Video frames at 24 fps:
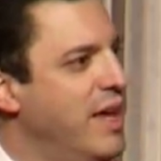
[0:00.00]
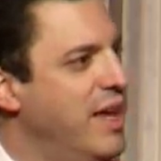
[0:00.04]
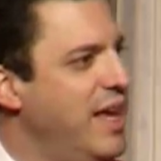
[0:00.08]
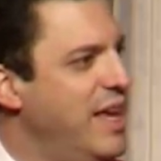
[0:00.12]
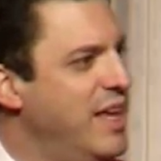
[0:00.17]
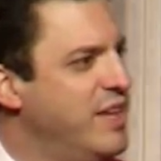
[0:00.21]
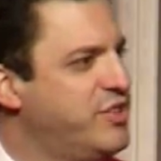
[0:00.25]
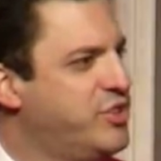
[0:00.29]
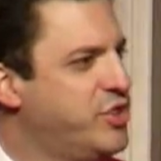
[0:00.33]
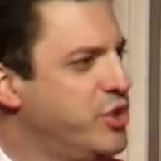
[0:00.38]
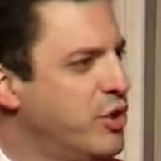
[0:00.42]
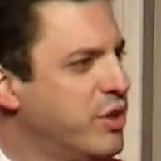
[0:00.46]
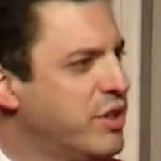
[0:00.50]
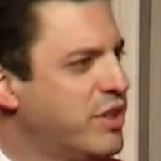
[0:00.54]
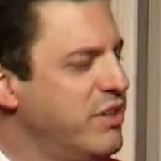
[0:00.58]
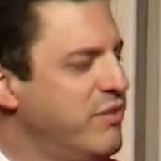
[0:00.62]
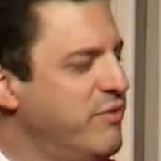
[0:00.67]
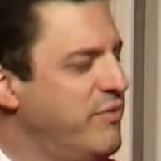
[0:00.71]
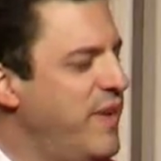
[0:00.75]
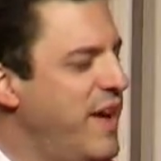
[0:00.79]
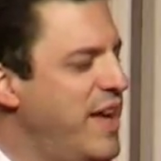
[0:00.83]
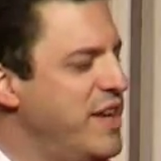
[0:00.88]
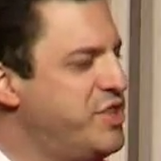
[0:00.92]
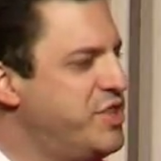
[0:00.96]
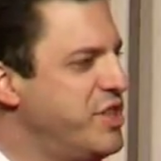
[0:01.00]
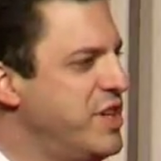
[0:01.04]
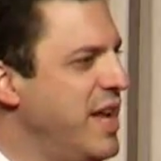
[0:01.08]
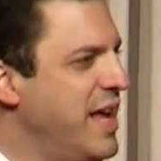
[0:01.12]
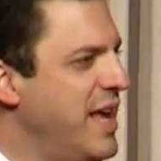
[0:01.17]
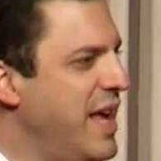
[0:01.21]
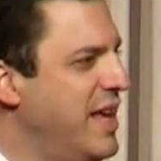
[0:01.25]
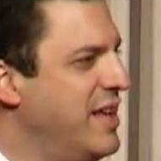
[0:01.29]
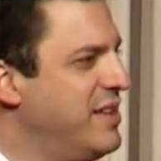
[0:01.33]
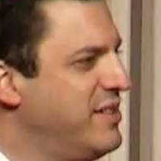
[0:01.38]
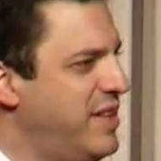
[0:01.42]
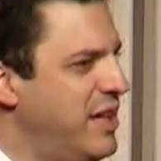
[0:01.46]
is there
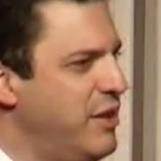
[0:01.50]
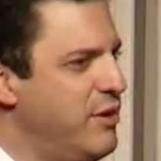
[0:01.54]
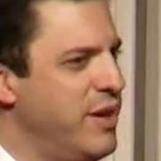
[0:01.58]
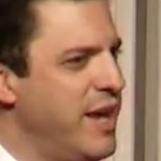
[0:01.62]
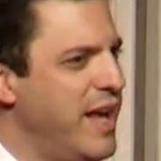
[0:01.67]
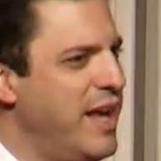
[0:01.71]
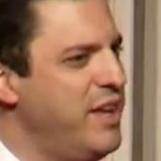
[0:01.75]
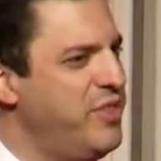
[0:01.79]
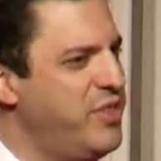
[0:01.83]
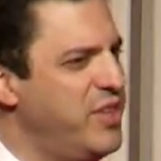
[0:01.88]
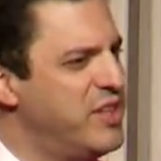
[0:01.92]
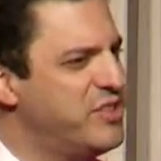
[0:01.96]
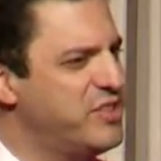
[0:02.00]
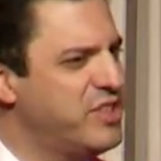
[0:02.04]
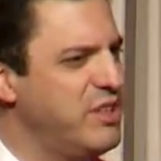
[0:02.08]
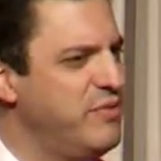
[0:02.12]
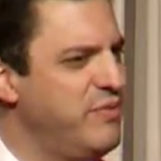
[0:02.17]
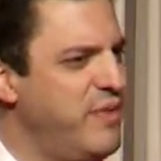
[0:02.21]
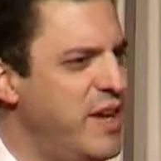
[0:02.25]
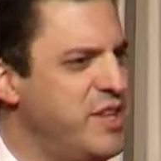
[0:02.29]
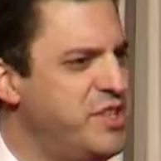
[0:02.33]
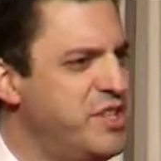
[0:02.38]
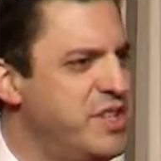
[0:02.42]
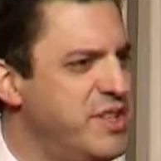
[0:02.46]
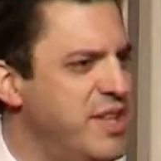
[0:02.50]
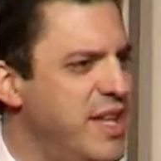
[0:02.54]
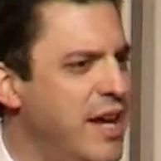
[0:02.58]
an atheist convention